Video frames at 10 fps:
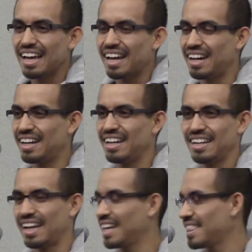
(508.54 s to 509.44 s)

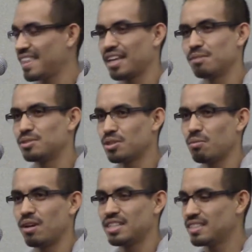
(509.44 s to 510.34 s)
I thank him so
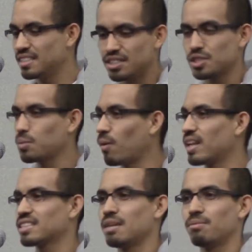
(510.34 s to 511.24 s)
much. This is just one
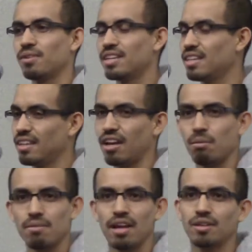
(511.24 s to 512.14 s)
example. He helped
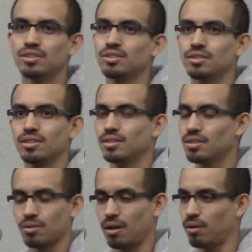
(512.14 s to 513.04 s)
me out
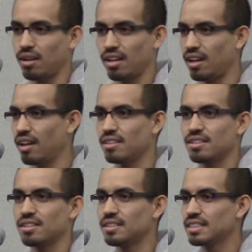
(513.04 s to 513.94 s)
throughout
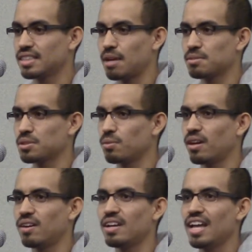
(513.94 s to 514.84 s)
other times as
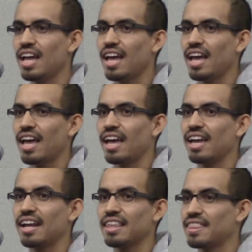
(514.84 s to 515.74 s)
well, and
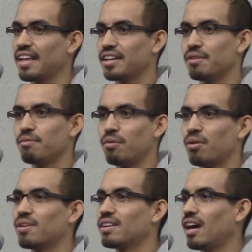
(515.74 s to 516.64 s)
I thank him
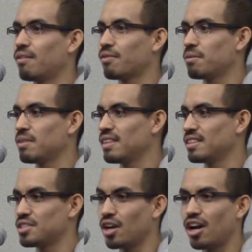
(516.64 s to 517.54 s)
for offering me the
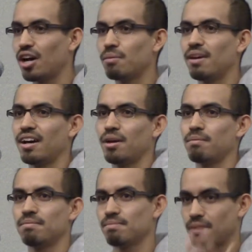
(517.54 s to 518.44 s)
job.
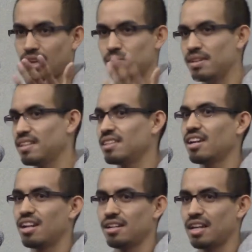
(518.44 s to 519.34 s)
I've been in the
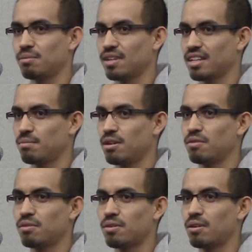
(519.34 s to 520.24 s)
animal care department
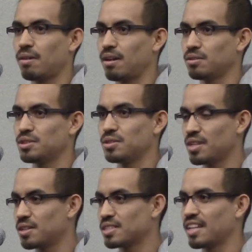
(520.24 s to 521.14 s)
for around 2
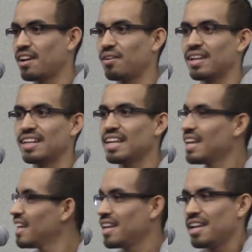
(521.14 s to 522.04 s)
years now, and
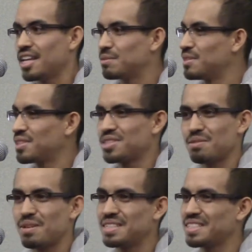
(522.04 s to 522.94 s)
it's been such an
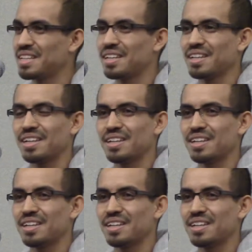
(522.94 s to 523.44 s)
amazing